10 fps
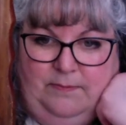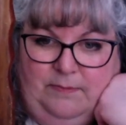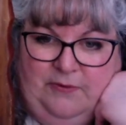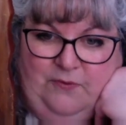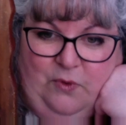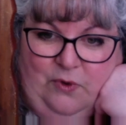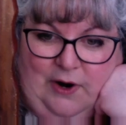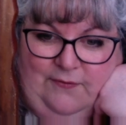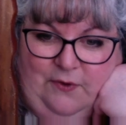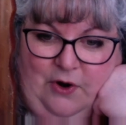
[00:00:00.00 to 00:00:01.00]
before I
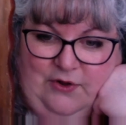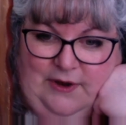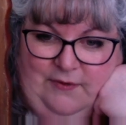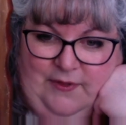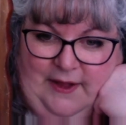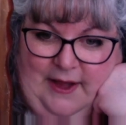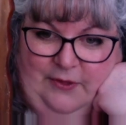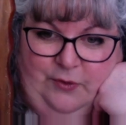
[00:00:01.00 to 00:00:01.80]
frogged everything out,